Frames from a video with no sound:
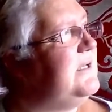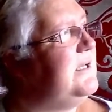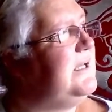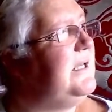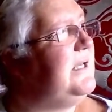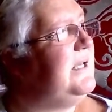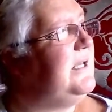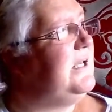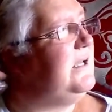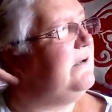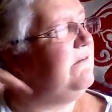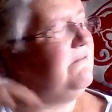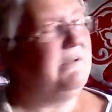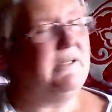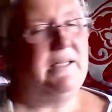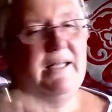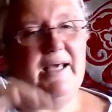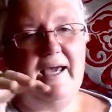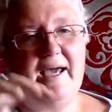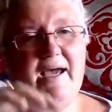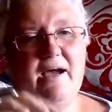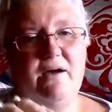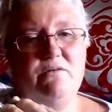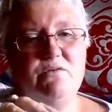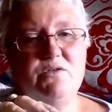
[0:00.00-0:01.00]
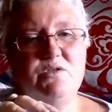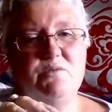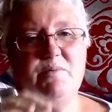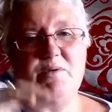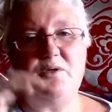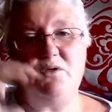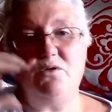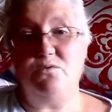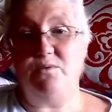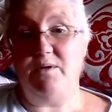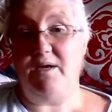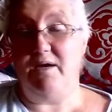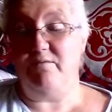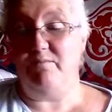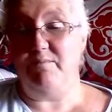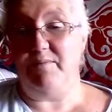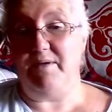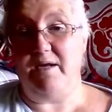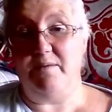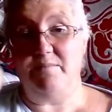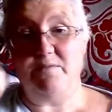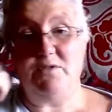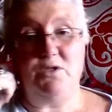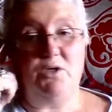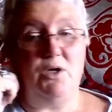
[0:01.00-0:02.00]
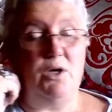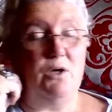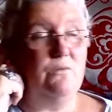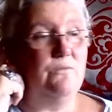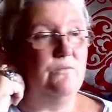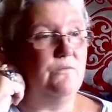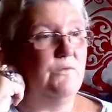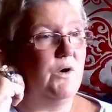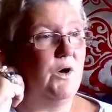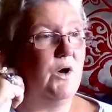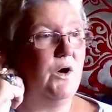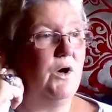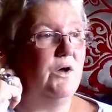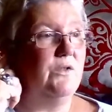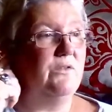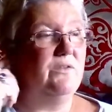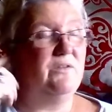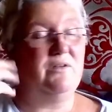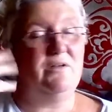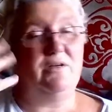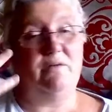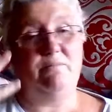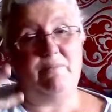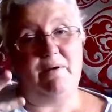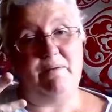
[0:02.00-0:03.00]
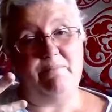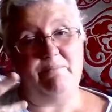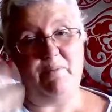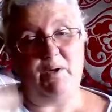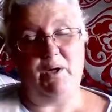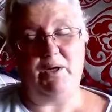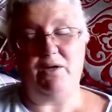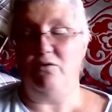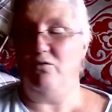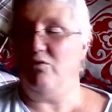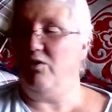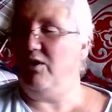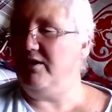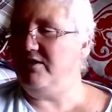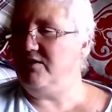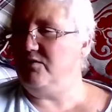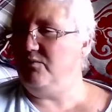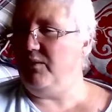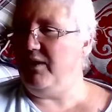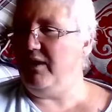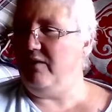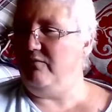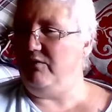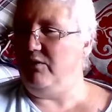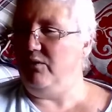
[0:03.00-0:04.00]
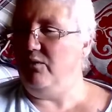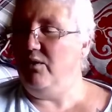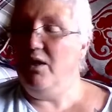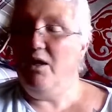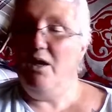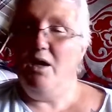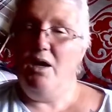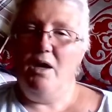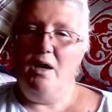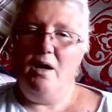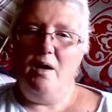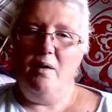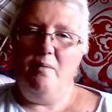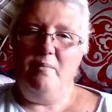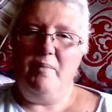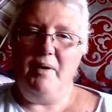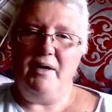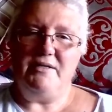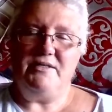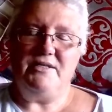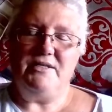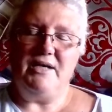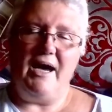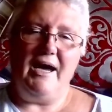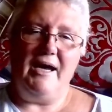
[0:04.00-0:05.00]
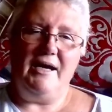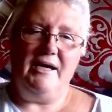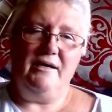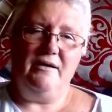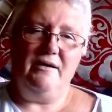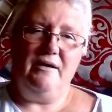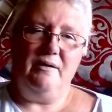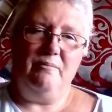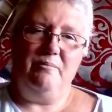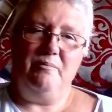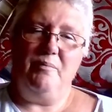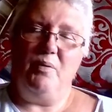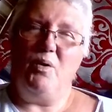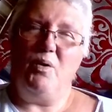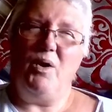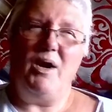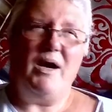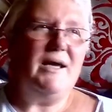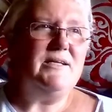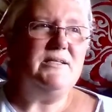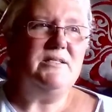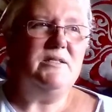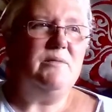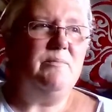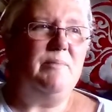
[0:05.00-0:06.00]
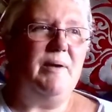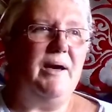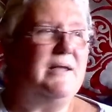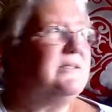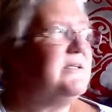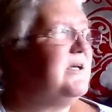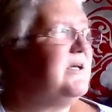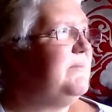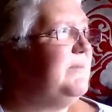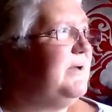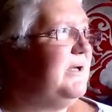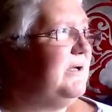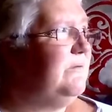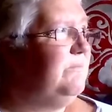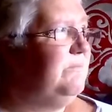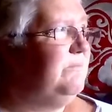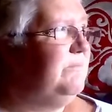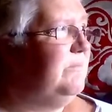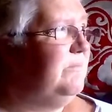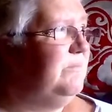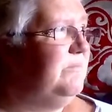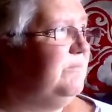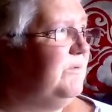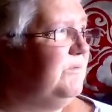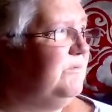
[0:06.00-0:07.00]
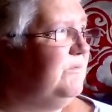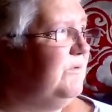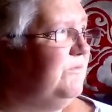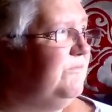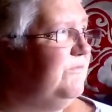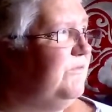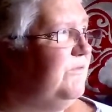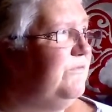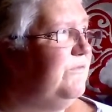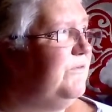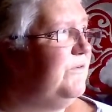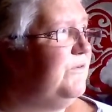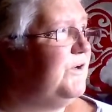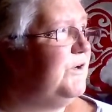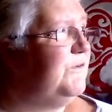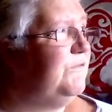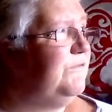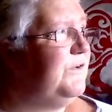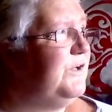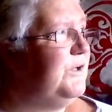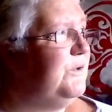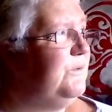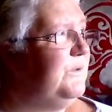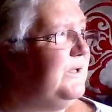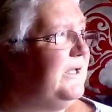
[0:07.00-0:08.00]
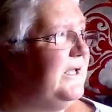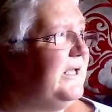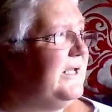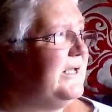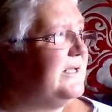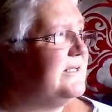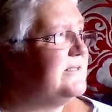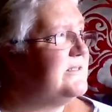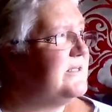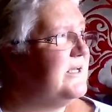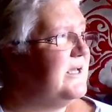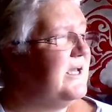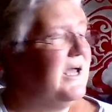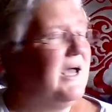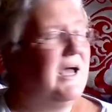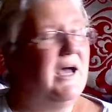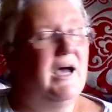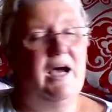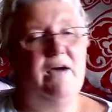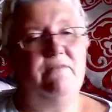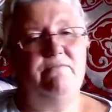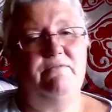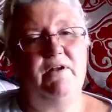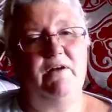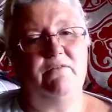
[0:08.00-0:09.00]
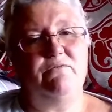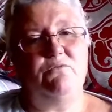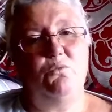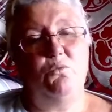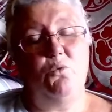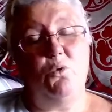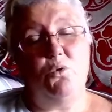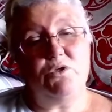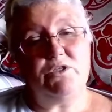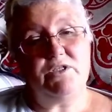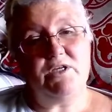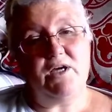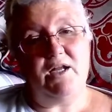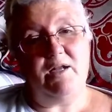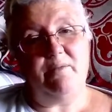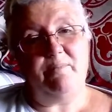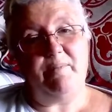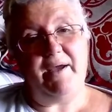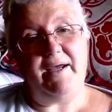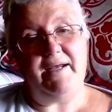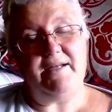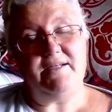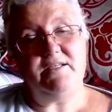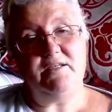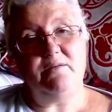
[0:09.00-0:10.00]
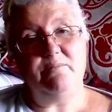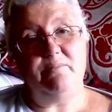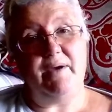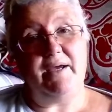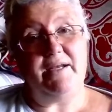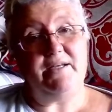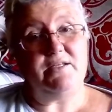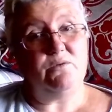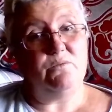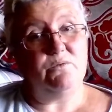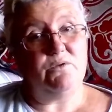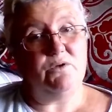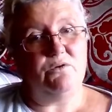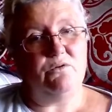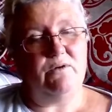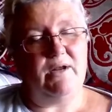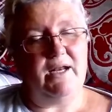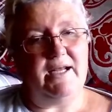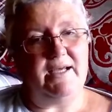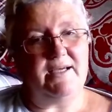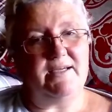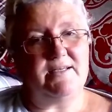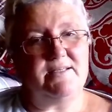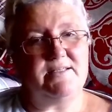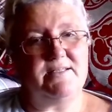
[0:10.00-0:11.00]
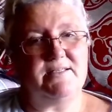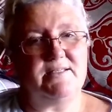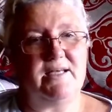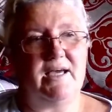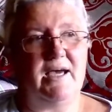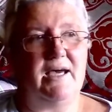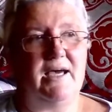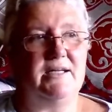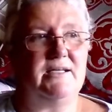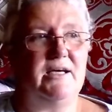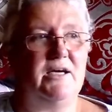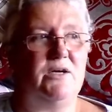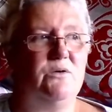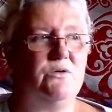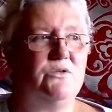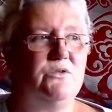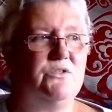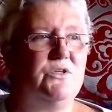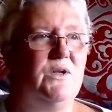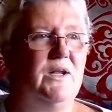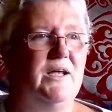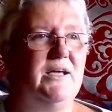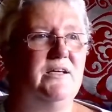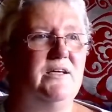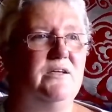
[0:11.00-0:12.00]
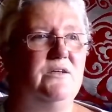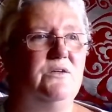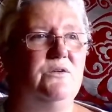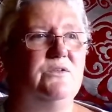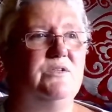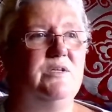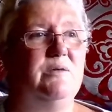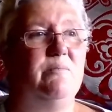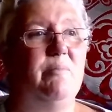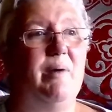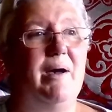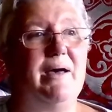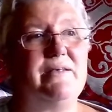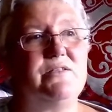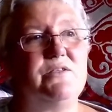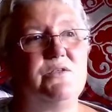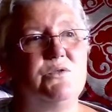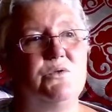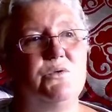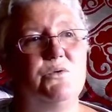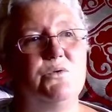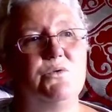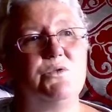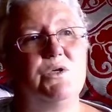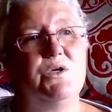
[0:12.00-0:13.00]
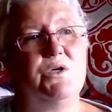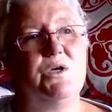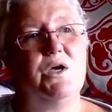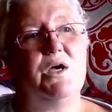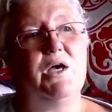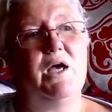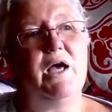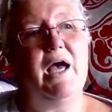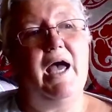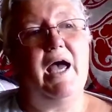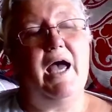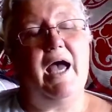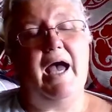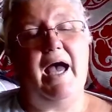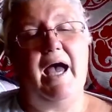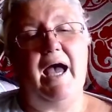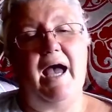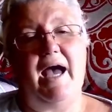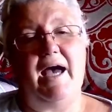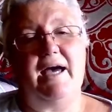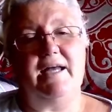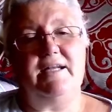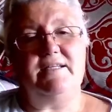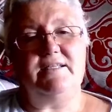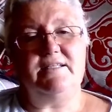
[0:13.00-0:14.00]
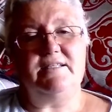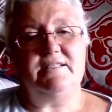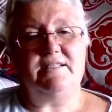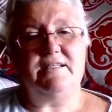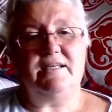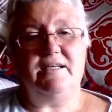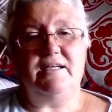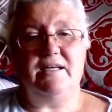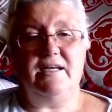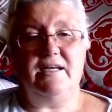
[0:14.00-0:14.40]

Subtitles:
here in the house because we haven't been able to go far other than my bike rides and what have you. But prior to the pandemic, for a few years, I've loved watercolour painting and painting with acrylics, and I also like using pastels. And